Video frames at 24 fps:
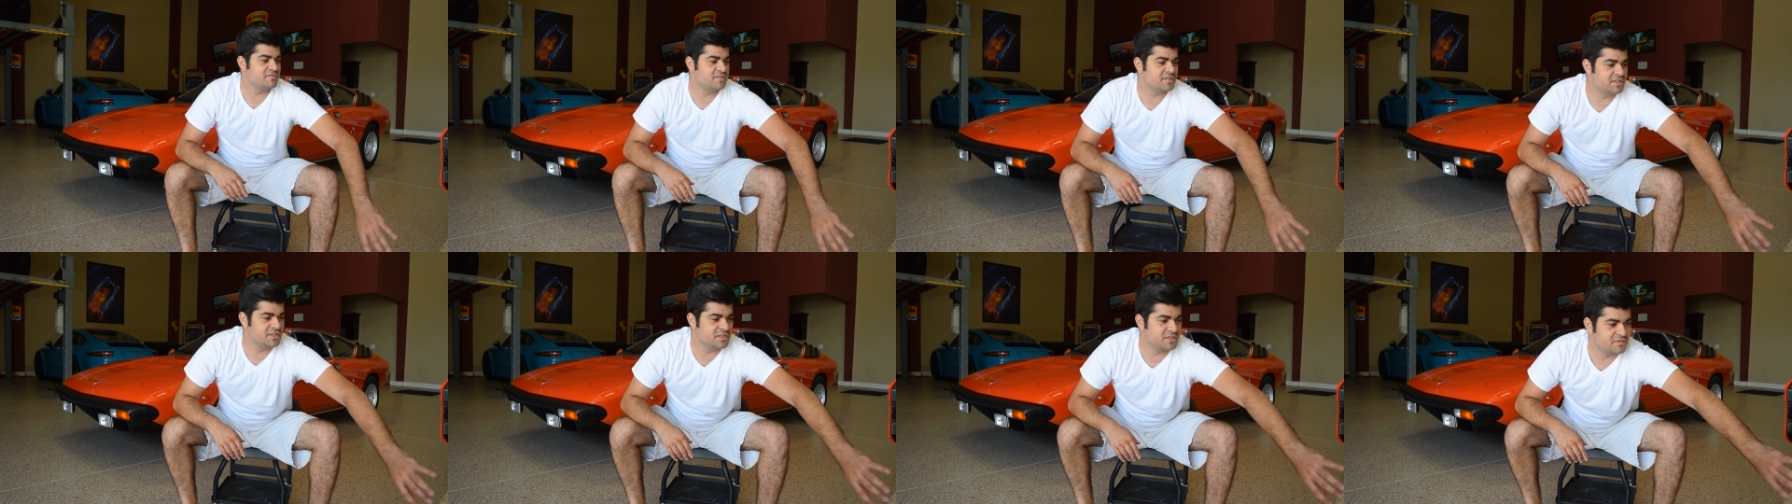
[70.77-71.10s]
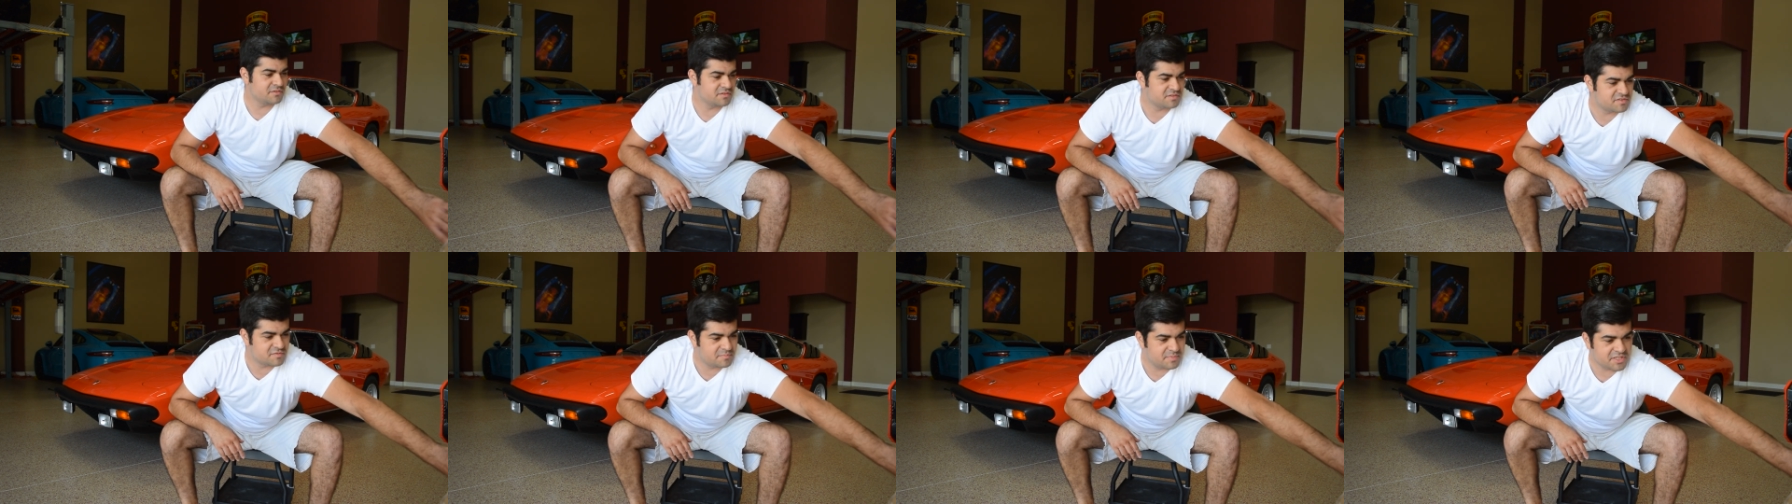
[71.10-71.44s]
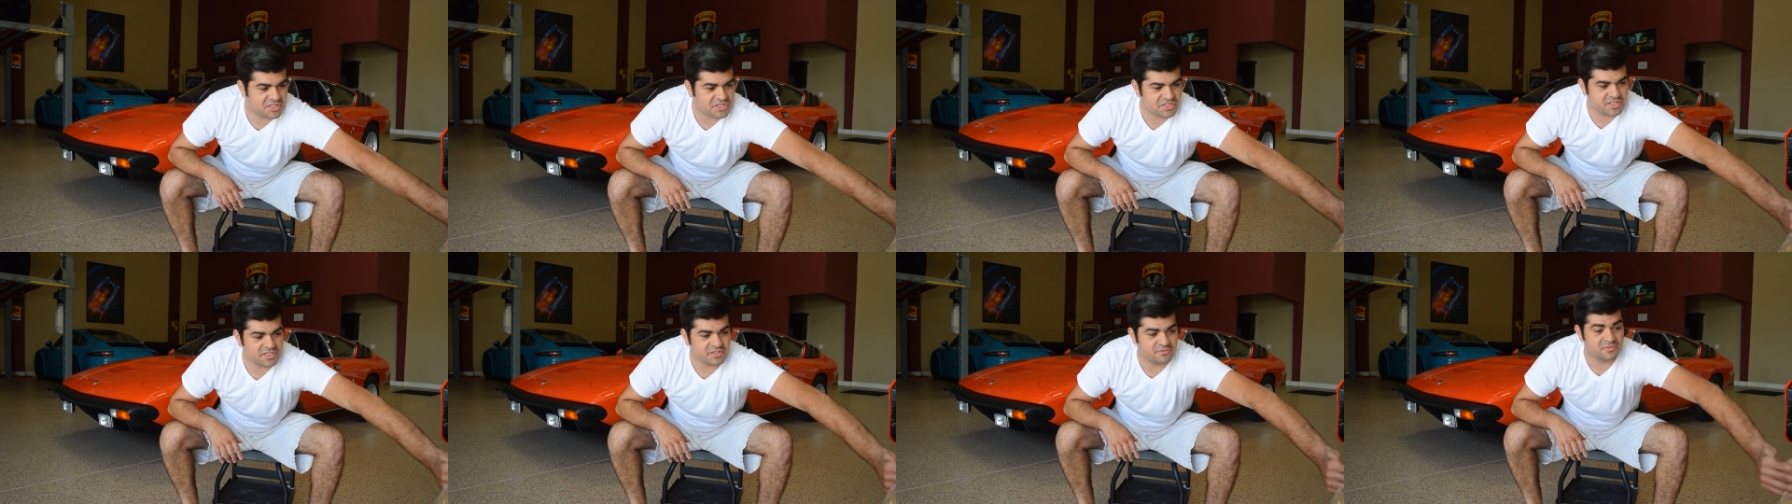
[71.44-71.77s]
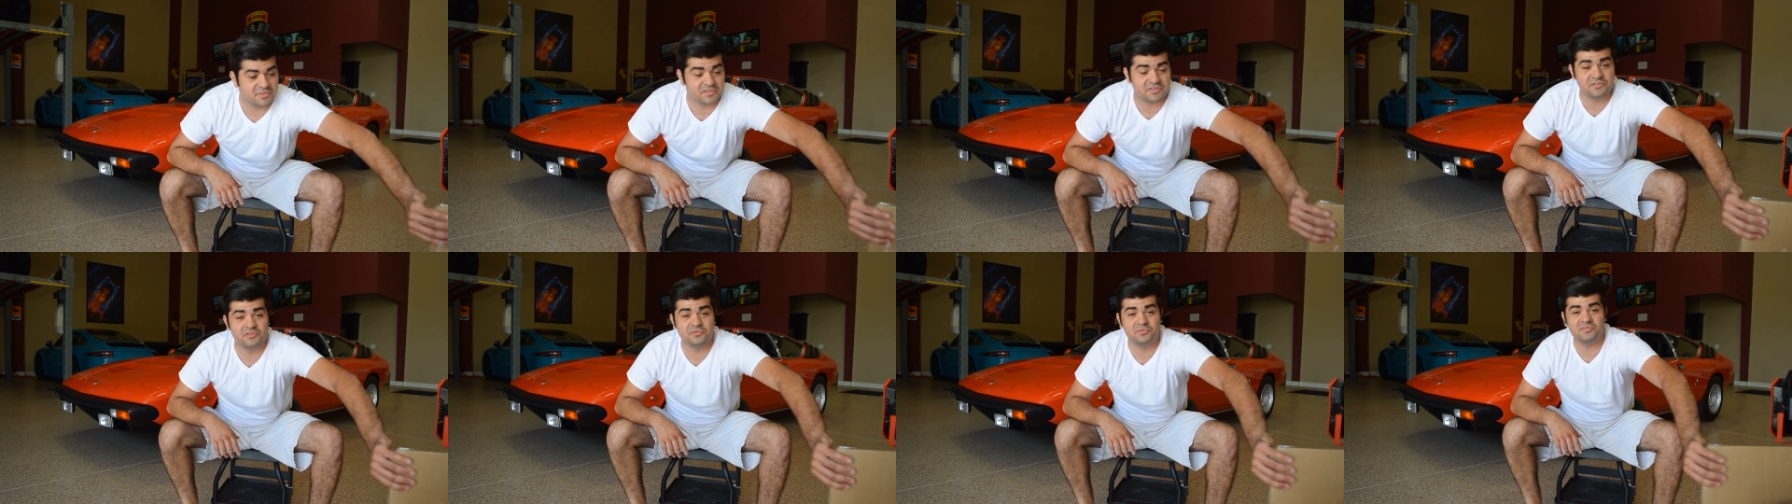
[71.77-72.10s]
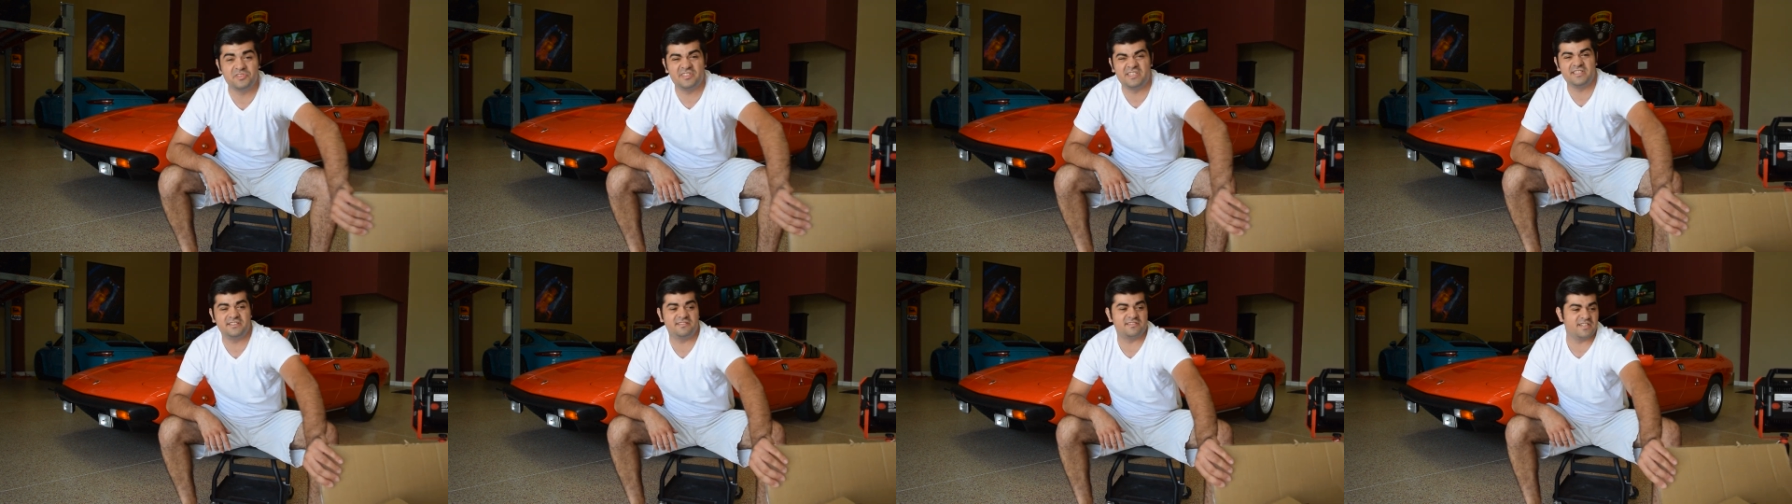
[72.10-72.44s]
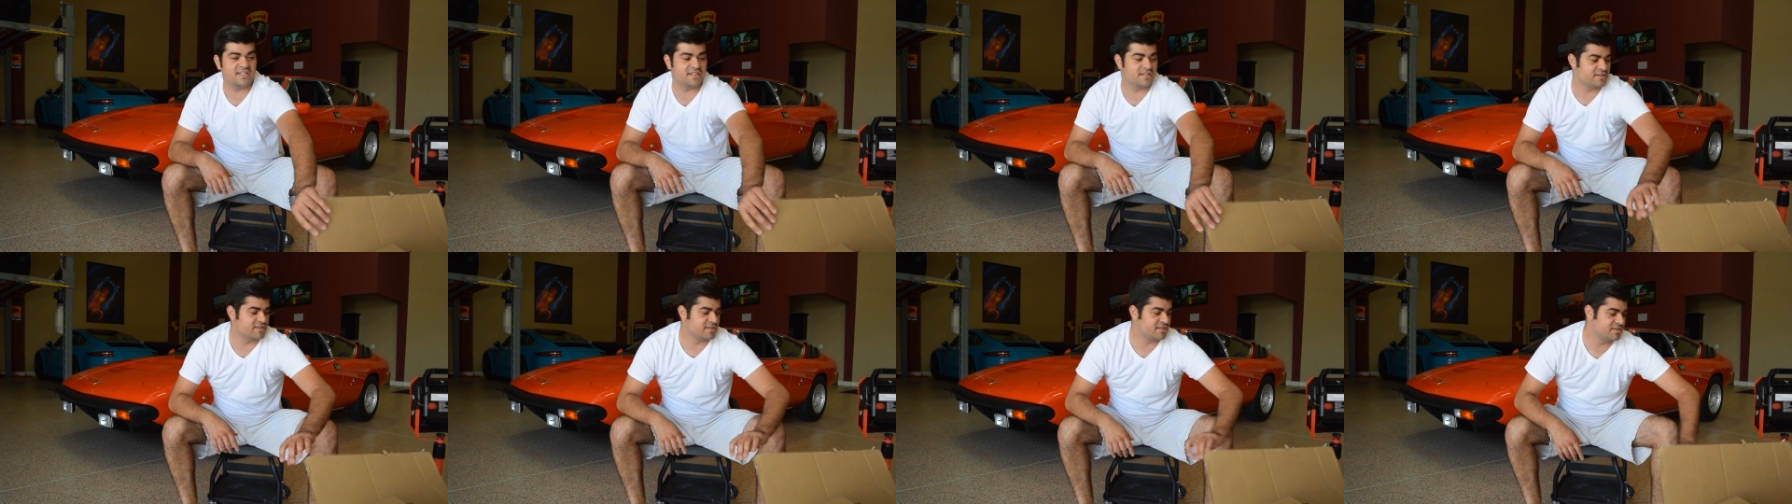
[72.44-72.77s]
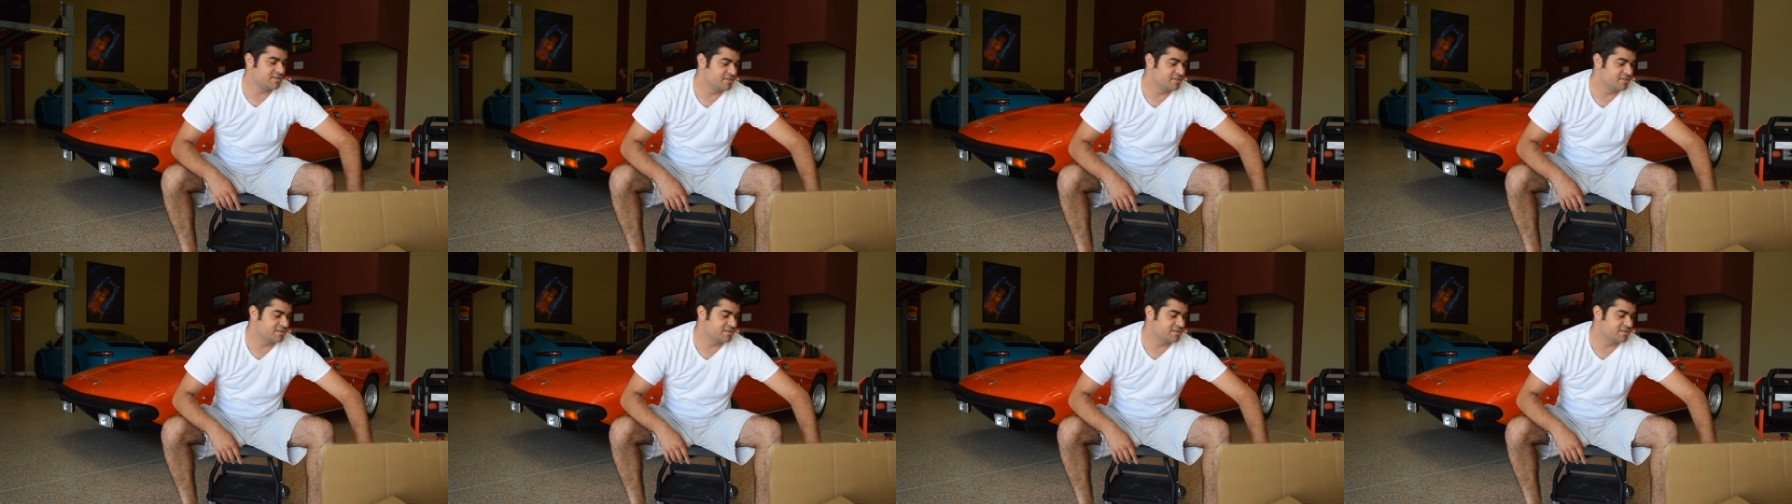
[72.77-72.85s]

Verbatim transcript: video, especially with new detailing